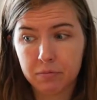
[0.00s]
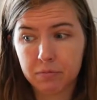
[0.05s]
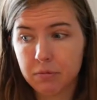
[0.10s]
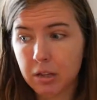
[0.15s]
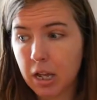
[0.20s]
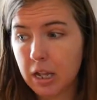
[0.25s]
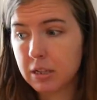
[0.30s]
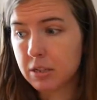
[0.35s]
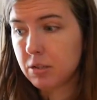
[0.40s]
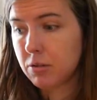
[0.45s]

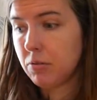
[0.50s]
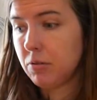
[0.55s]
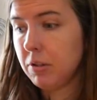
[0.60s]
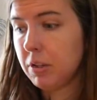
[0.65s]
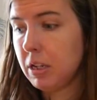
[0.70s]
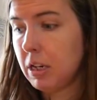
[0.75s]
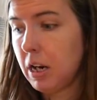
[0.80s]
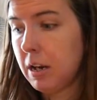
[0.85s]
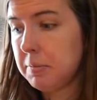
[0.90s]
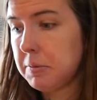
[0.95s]
That's
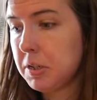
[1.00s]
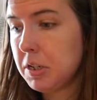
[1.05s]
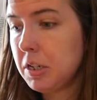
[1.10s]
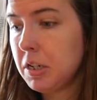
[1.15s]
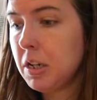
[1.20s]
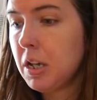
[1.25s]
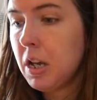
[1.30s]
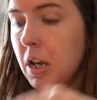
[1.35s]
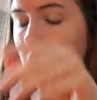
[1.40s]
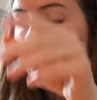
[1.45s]
totally an
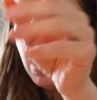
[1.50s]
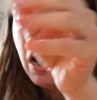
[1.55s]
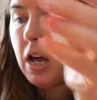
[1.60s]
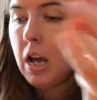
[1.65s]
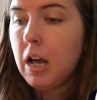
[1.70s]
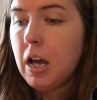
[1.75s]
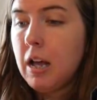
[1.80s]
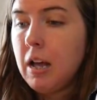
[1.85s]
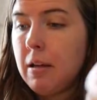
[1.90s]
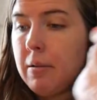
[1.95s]
option.
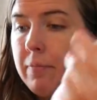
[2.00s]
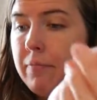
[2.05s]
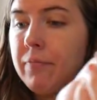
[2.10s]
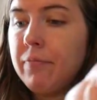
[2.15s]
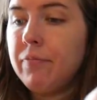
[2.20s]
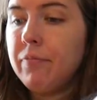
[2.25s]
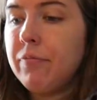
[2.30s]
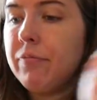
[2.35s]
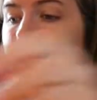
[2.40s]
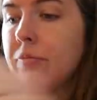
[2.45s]

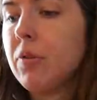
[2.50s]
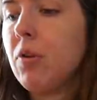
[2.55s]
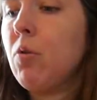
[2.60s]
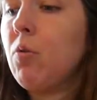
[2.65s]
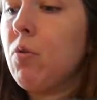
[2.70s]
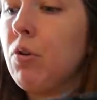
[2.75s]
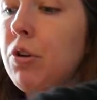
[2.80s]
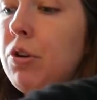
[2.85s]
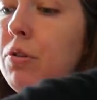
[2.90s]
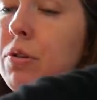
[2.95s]
Um,
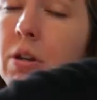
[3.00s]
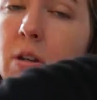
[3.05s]
or you